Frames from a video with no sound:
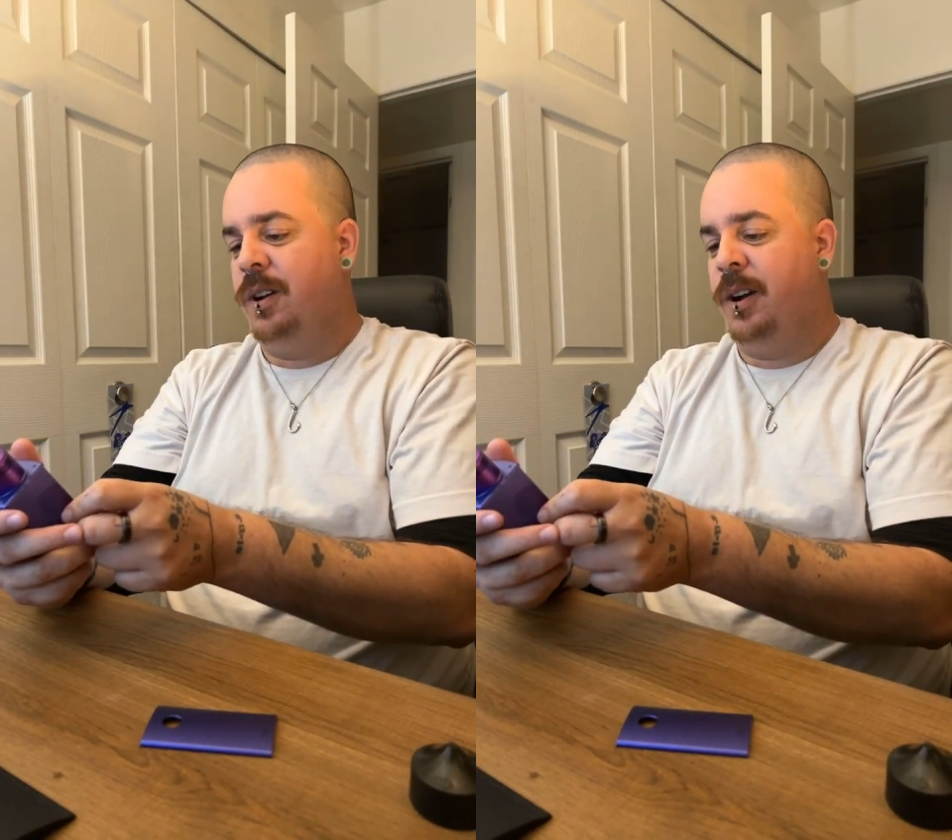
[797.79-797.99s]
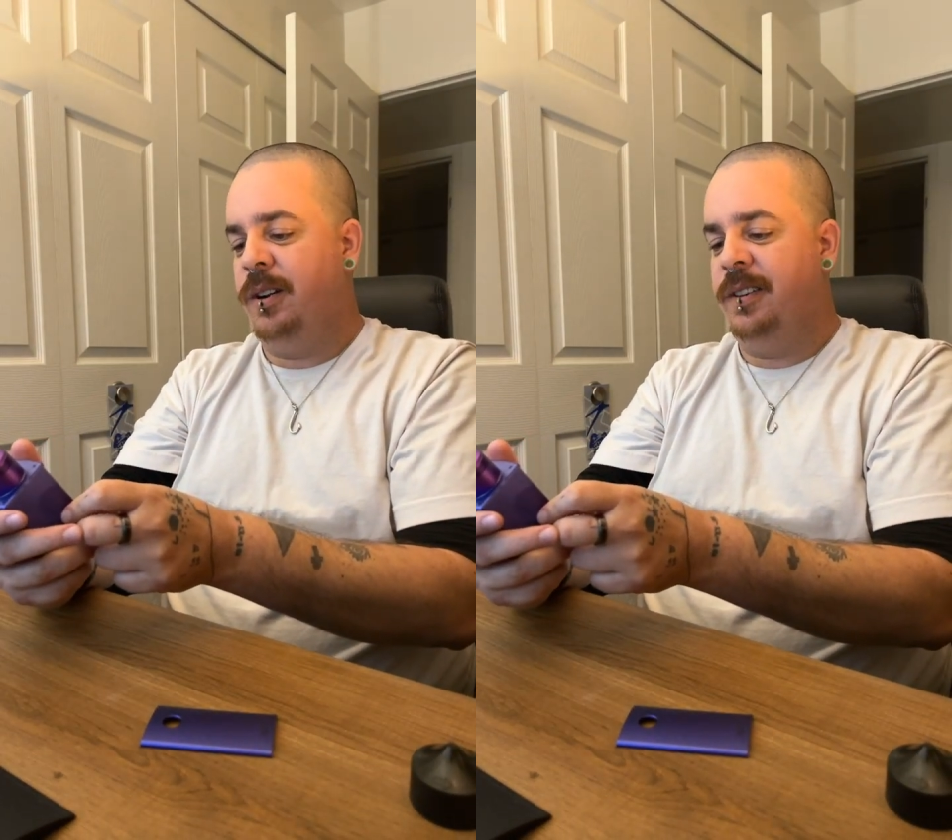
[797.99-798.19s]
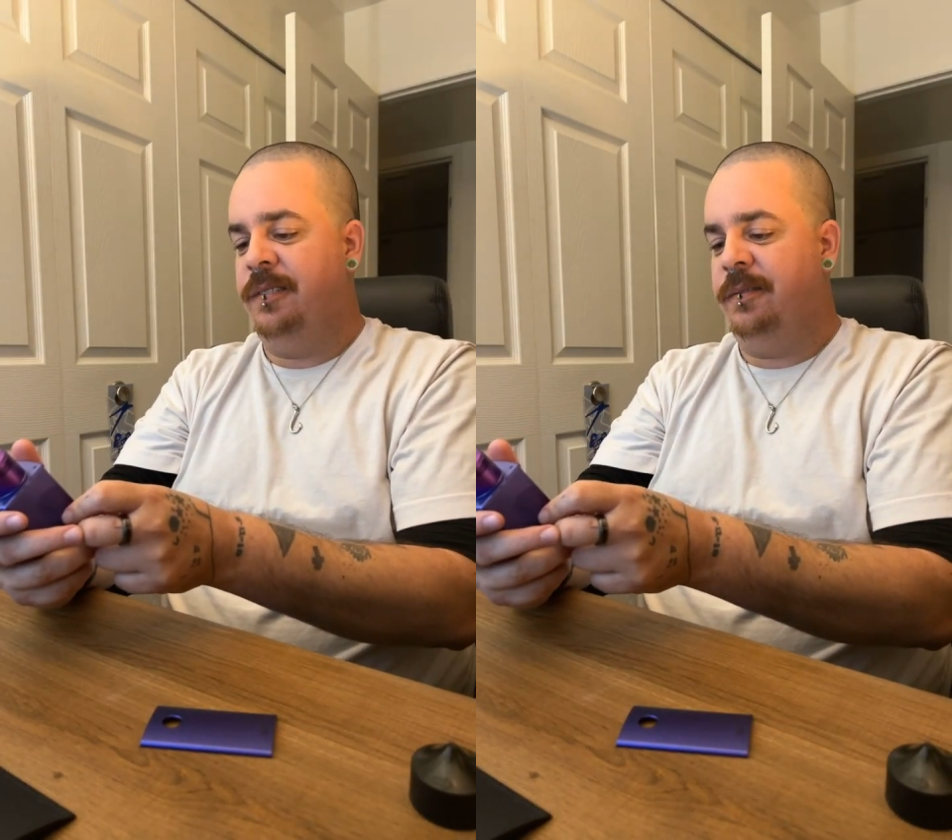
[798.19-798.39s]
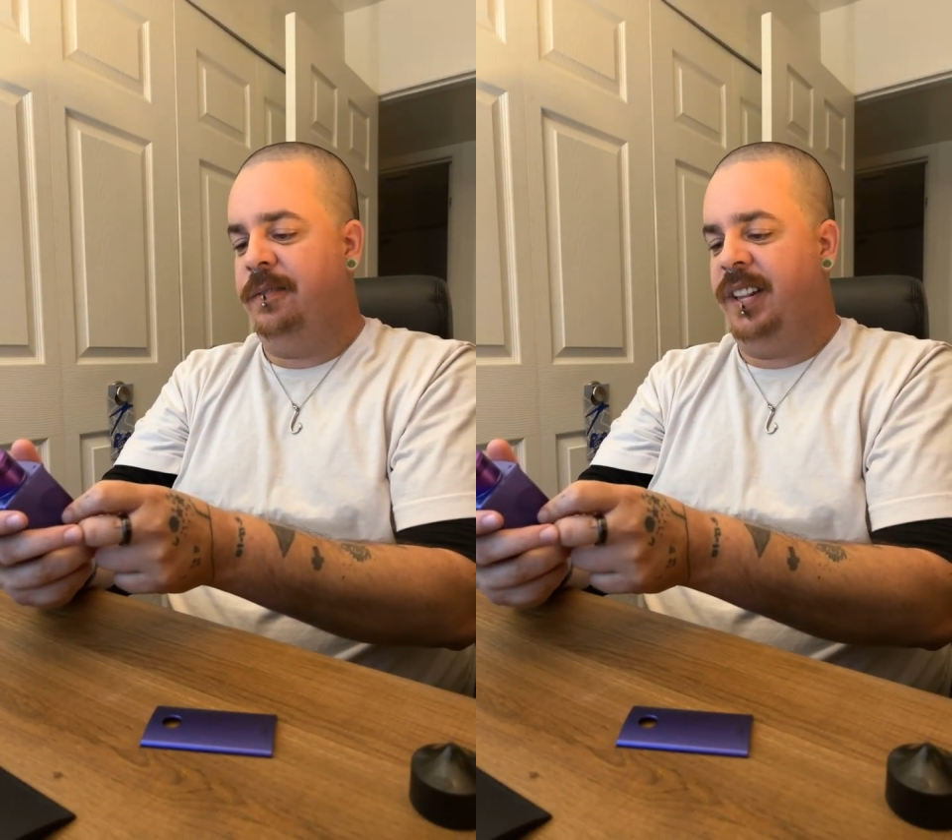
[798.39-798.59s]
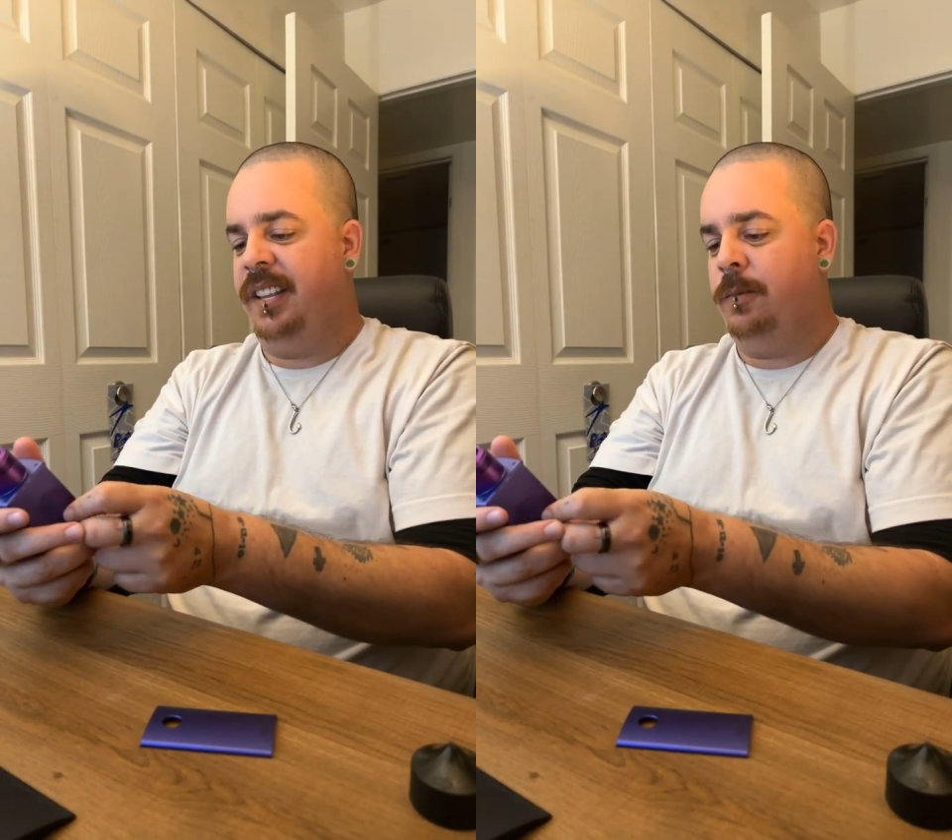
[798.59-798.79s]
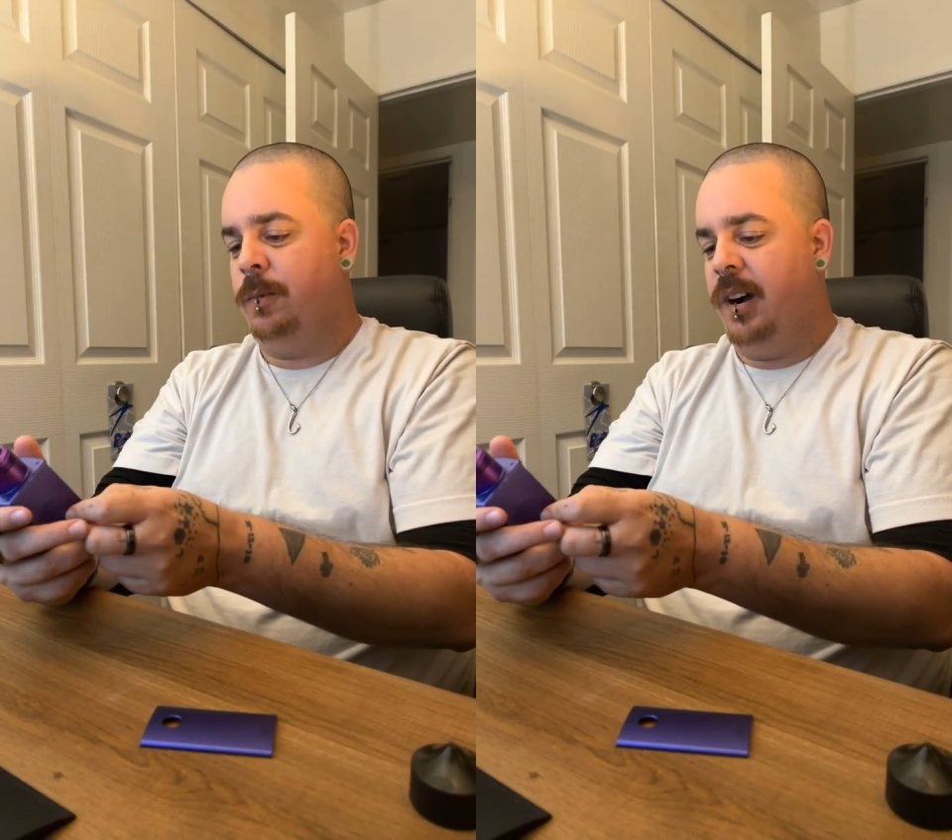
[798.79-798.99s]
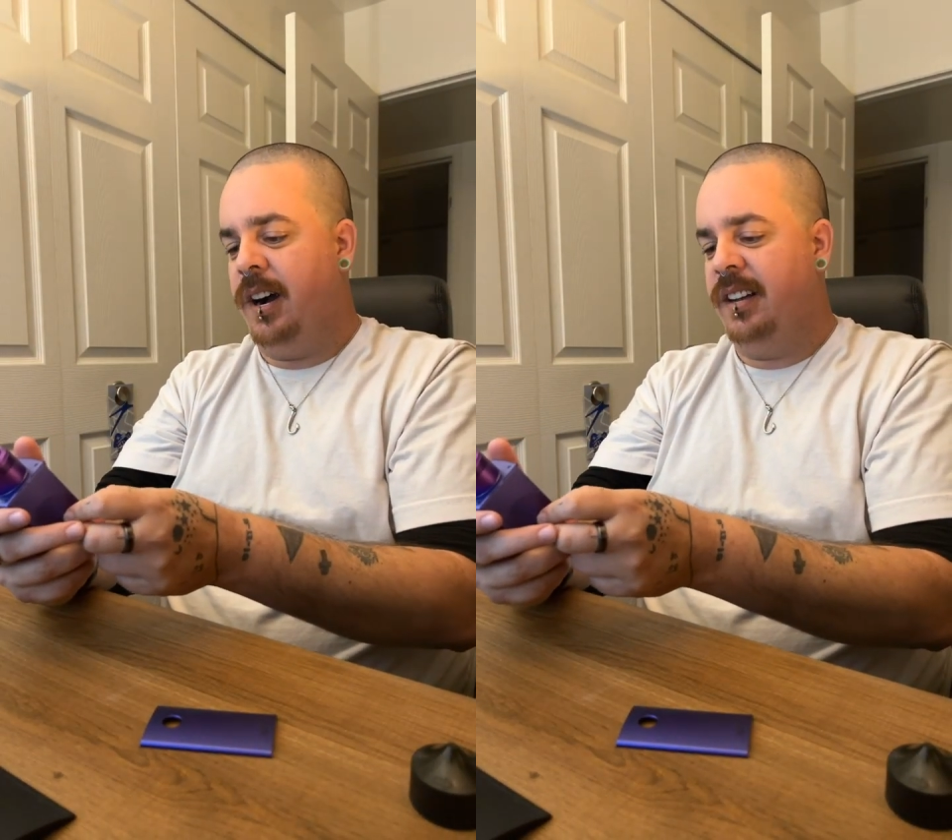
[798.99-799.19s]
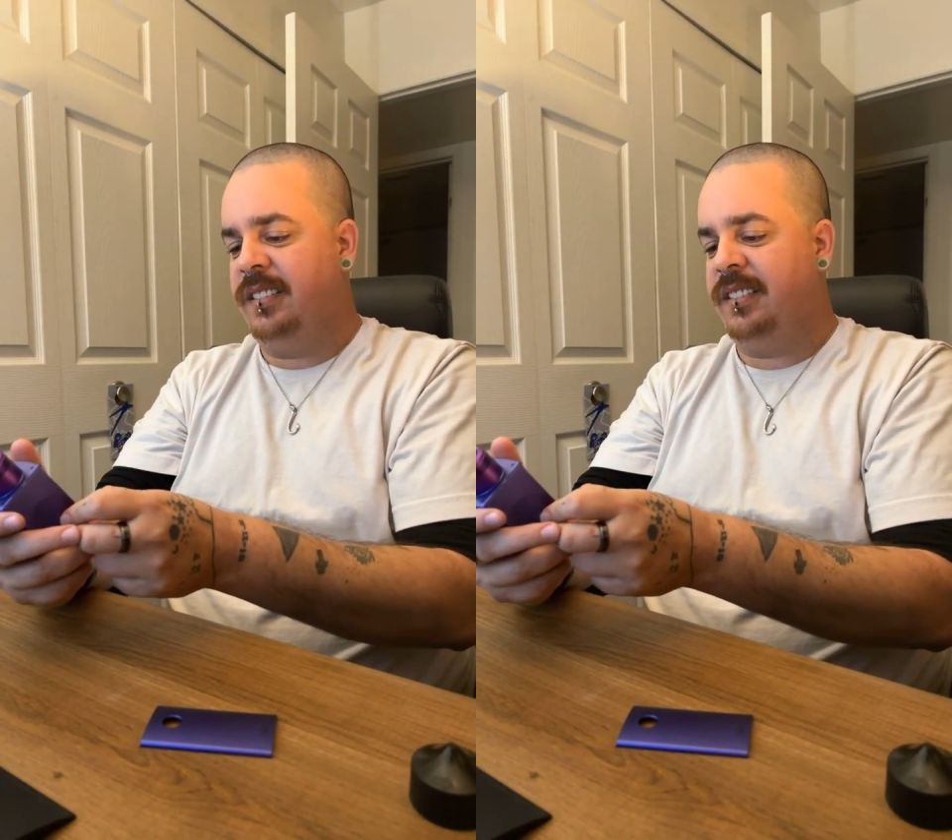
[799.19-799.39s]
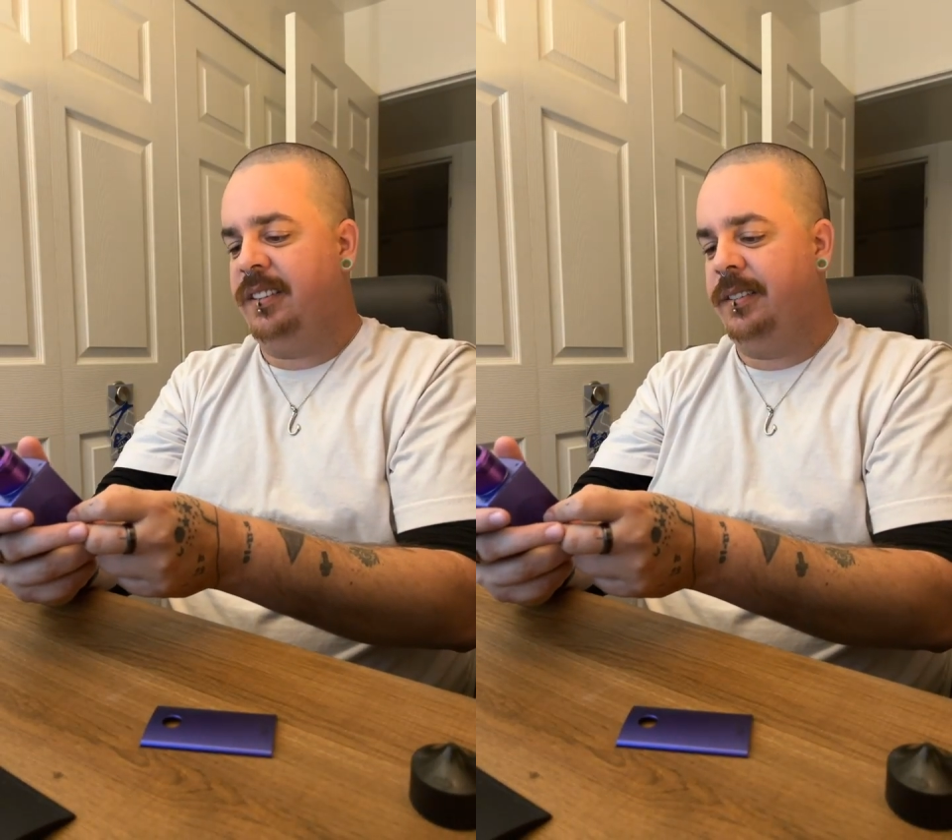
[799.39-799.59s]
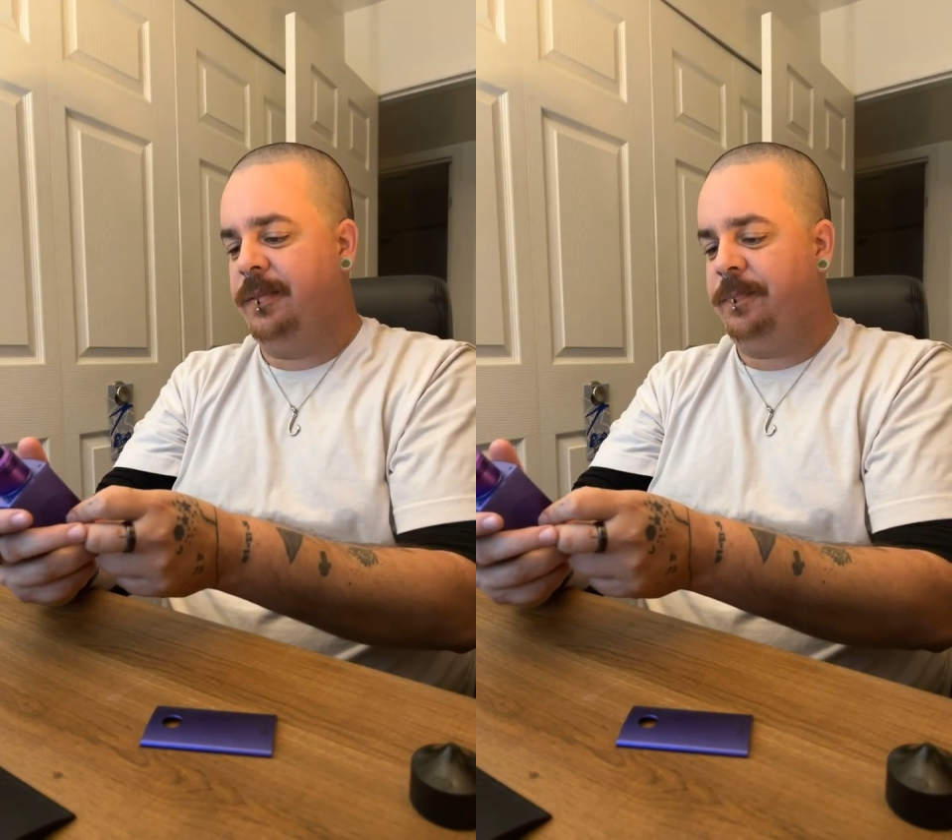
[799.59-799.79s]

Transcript: 150 watts.